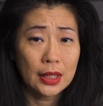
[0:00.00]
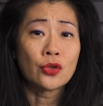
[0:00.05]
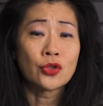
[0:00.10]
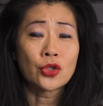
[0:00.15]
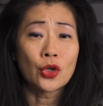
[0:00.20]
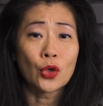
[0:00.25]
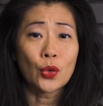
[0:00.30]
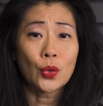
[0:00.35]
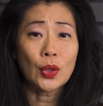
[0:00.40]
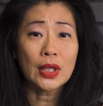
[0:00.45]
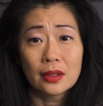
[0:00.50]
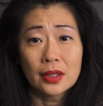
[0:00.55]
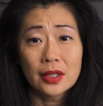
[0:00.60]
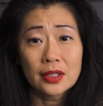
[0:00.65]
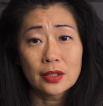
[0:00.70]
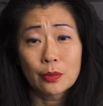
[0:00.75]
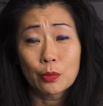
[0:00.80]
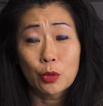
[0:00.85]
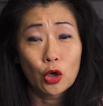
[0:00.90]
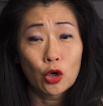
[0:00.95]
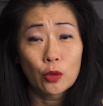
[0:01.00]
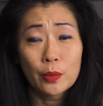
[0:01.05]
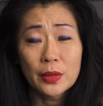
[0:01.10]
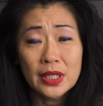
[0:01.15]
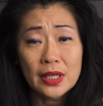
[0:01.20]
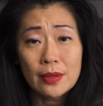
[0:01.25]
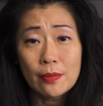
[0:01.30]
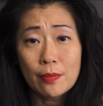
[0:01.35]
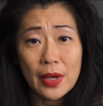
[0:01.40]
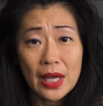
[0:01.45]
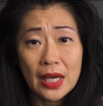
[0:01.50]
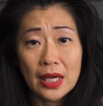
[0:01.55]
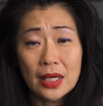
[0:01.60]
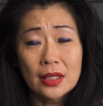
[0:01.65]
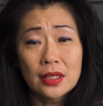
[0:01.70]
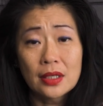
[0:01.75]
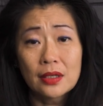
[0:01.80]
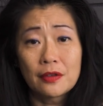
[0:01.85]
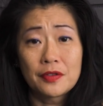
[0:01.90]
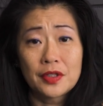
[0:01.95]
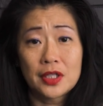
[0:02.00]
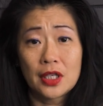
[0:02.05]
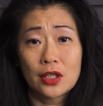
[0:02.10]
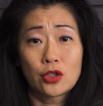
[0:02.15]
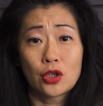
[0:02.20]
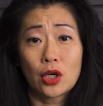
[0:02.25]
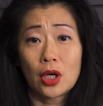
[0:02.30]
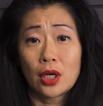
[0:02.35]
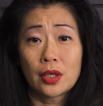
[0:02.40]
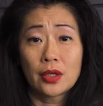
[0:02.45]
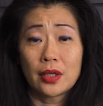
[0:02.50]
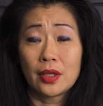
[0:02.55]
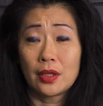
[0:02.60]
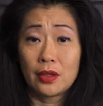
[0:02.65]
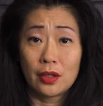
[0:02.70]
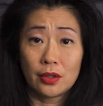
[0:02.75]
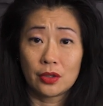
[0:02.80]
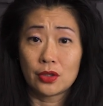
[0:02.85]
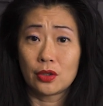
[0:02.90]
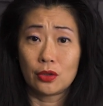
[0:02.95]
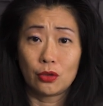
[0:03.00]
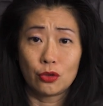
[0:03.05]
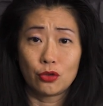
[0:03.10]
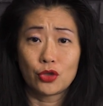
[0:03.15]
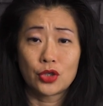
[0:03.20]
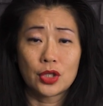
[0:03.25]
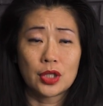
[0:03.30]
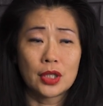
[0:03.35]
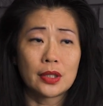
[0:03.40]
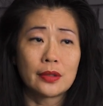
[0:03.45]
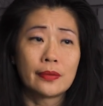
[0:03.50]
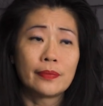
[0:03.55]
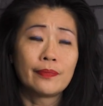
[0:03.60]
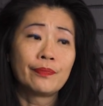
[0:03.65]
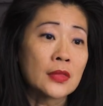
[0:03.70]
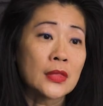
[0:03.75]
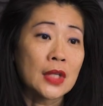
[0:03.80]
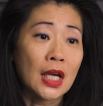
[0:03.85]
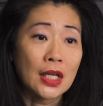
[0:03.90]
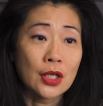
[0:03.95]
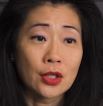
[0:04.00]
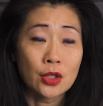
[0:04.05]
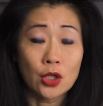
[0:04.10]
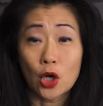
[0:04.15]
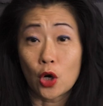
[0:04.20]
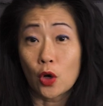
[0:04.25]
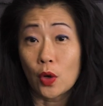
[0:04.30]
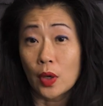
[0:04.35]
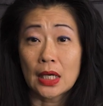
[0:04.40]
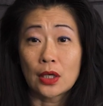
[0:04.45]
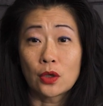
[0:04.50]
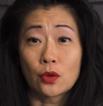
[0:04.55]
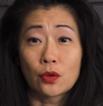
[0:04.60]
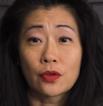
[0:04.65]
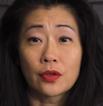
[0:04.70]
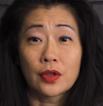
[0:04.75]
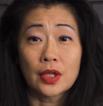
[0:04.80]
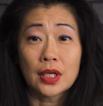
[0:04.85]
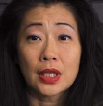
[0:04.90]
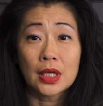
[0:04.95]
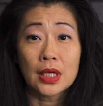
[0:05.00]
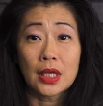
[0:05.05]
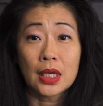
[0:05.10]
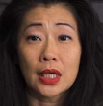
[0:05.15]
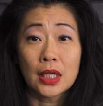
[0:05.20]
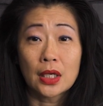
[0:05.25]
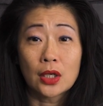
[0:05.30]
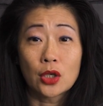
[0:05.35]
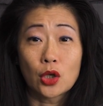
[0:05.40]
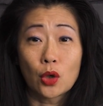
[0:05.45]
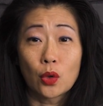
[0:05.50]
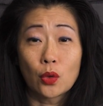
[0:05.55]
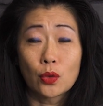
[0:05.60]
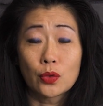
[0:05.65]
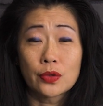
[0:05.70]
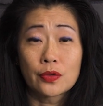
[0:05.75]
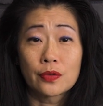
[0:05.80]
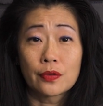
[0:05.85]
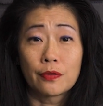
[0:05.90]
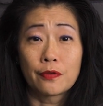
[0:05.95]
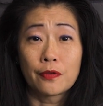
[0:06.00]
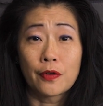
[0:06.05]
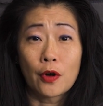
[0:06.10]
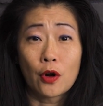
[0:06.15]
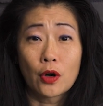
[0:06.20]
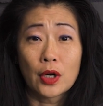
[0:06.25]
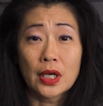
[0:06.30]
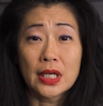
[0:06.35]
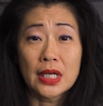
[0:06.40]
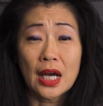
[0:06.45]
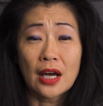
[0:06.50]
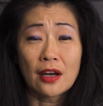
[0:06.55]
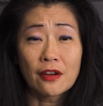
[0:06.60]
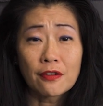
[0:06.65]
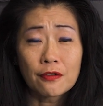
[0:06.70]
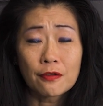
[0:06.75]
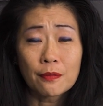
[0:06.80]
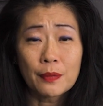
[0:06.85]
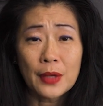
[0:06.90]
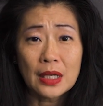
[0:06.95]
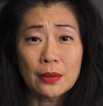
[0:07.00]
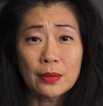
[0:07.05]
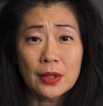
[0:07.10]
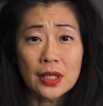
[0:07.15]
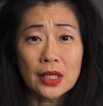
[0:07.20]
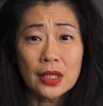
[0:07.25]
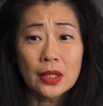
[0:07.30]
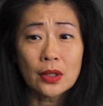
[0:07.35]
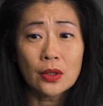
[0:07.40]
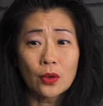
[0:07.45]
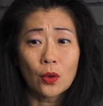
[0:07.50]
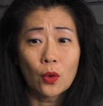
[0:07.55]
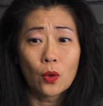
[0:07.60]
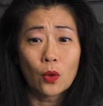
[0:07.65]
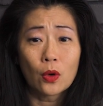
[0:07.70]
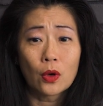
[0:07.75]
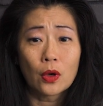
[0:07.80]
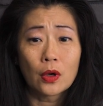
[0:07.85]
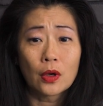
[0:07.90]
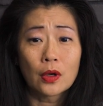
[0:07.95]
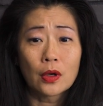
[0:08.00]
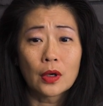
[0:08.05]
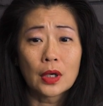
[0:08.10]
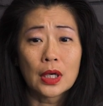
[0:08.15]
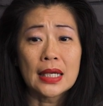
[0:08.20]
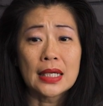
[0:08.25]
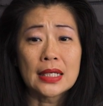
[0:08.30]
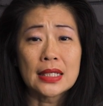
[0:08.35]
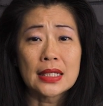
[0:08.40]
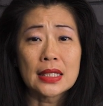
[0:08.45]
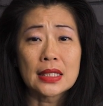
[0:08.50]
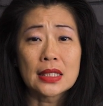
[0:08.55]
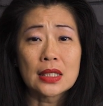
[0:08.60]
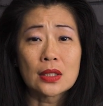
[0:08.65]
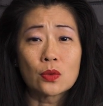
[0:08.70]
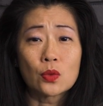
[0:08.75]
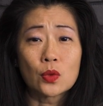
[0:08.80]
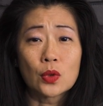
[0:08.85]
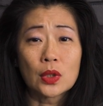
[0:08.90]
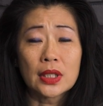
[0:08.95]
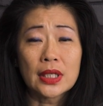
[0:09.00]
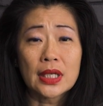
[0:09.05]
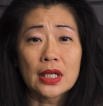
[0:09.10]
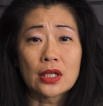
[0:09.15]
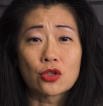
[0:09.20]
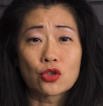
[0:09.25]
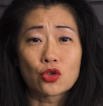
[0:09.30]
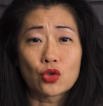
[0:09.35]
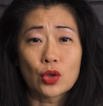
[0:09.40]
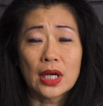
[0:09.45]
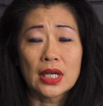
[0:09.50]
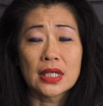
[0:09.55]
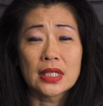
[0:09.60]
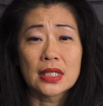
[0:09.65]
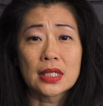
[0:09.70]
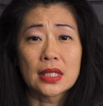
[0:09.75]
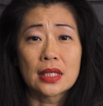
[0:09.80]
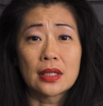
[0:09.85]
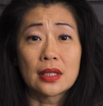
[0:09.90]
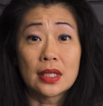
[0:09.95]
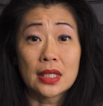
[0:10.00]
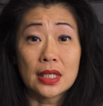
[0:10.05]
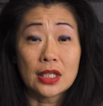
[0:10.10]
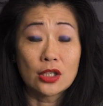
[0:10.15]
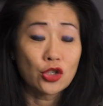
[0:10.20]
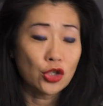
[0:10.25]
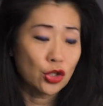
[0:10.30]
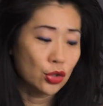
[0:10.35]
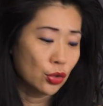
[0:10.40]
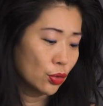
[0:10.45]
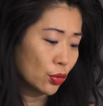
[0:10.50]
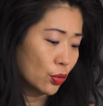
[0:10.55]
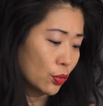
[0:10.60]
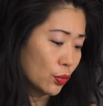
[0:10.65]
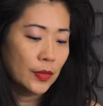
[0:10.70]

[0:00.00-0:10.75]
So is a permanent ban of TikTok the solution? I don't know. I don't think it goes far enough, maybe, or it doesn't really address the issue.